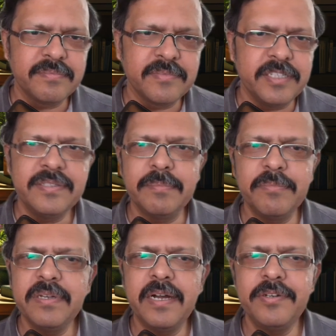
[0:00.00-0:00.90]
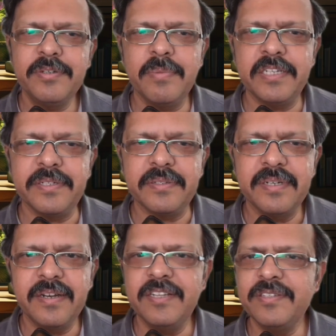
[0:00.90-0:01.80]
It is something hard to imagine
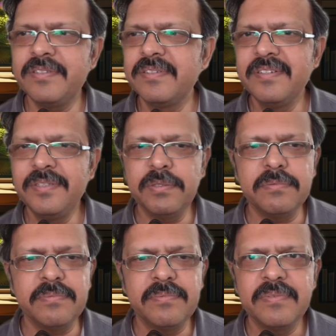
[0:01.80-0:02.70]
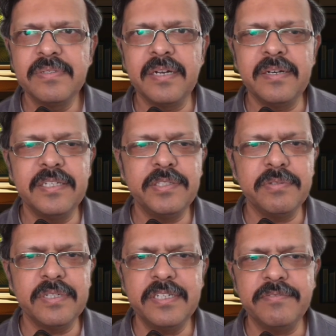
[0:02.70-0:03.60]
unless you've
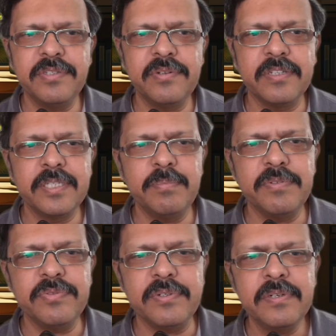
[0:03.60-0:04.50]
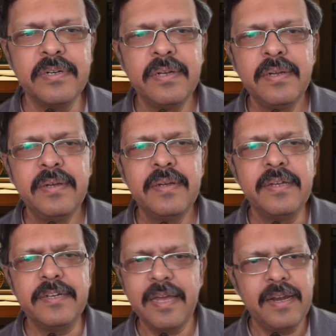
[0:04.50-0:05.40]
heard of this concept before.
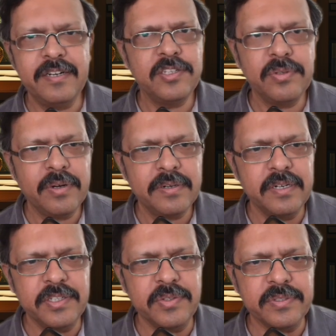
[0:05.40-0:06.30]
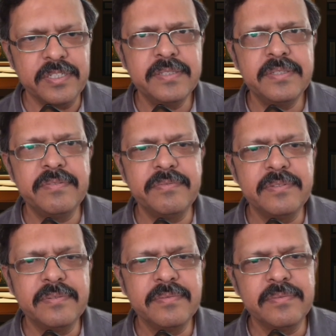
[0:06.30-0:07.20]
Reality is not continuous. It is
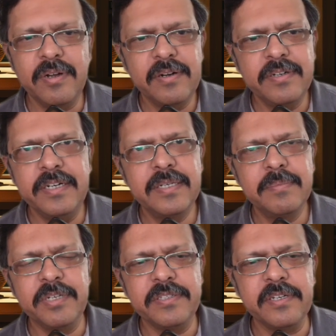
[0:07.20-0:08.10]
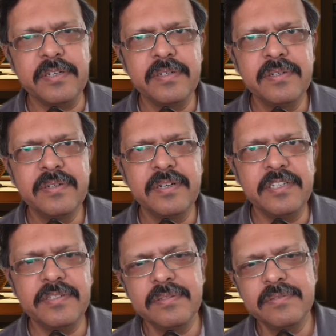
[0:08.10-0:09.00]
not deterministic. It
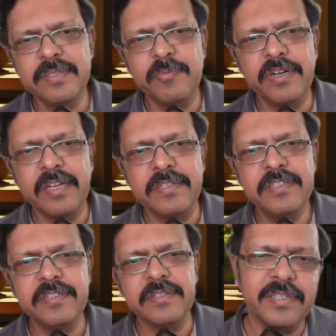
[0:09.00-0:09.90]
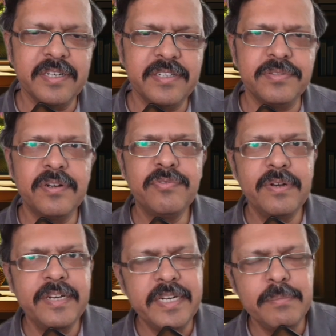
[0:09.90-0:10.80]
is somewhat uncertain. It is not
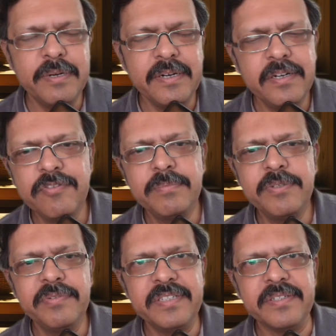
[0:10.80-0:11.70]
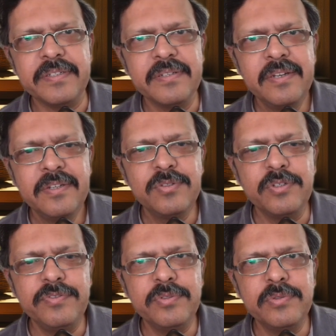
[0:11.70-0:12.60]
fully independent of observation. So
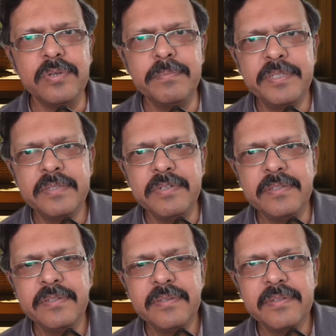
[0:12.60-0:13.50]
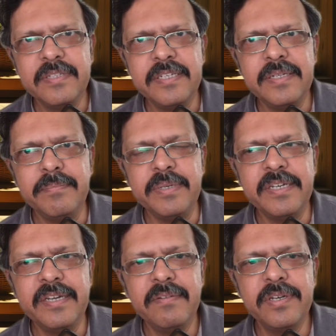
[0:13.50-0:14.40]
if you observe it, the
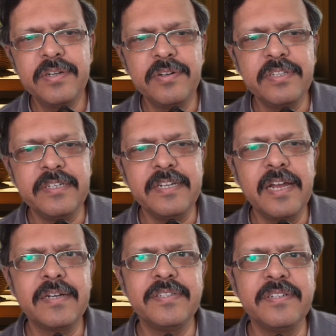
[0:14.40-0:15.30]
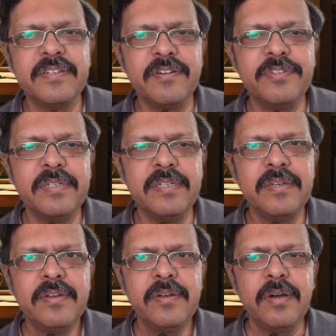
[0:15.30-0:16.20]
behavior or the reaction of the
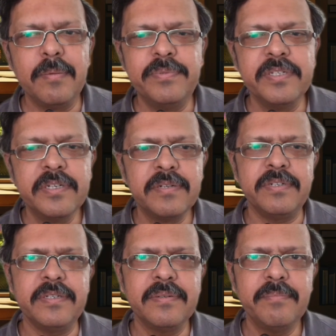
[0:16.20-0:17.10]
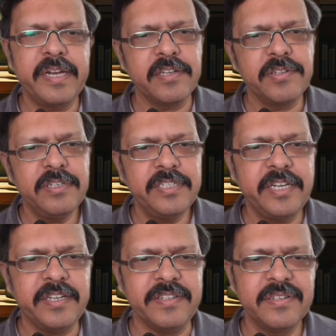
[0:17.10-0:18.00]
observed might actually
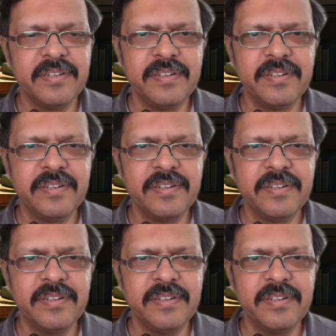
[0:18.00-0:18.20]
change.